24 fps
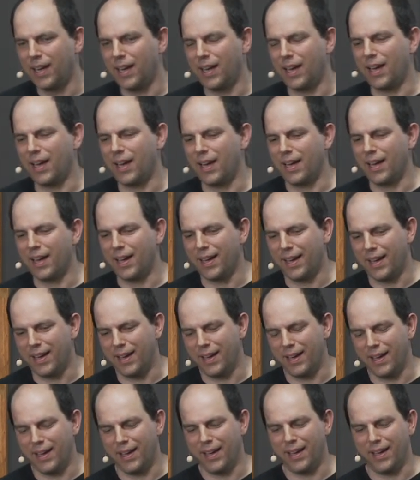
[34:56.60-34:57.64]
Uh,
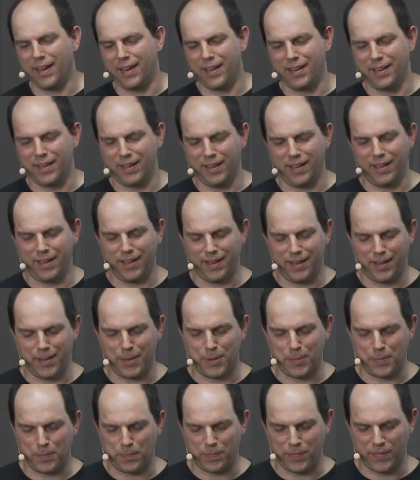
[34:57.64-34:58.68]
and
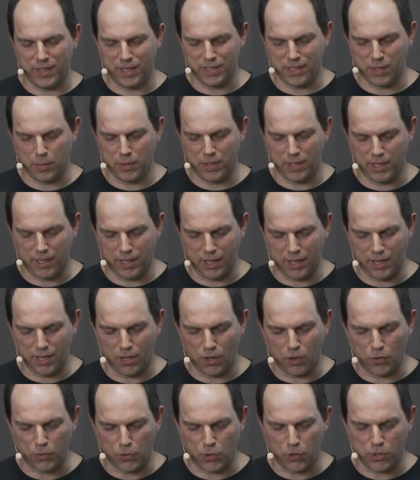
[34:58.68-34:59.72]
um, some,
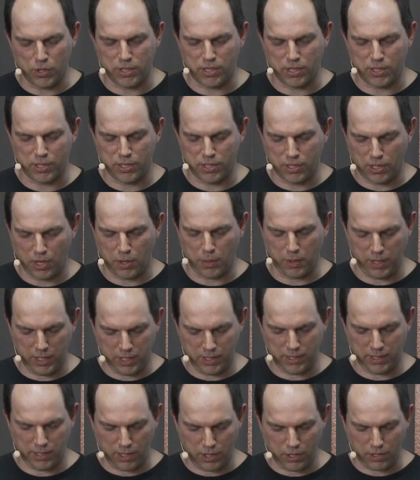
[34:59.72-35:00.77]
of course, some
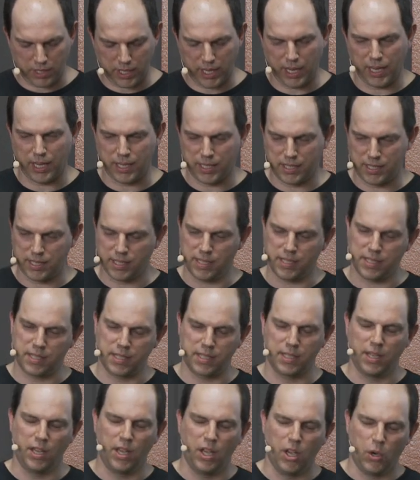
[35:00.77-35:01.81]
in, there are
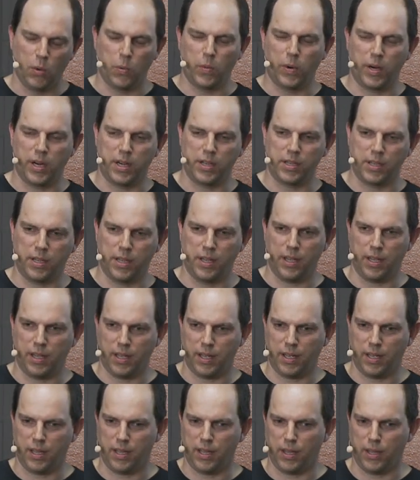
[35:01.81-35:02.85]
cases where
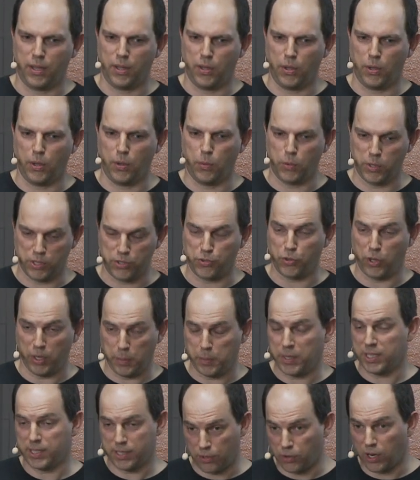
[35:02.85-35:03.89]
uh, where
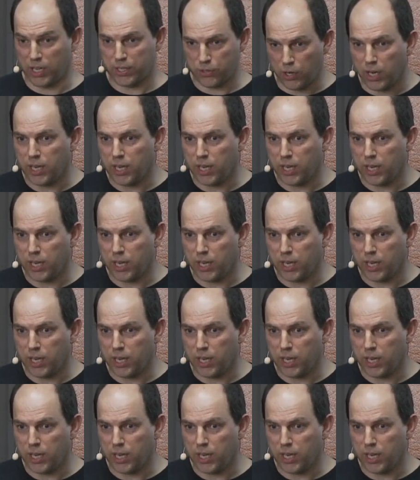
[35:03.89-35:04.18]
streaming is the right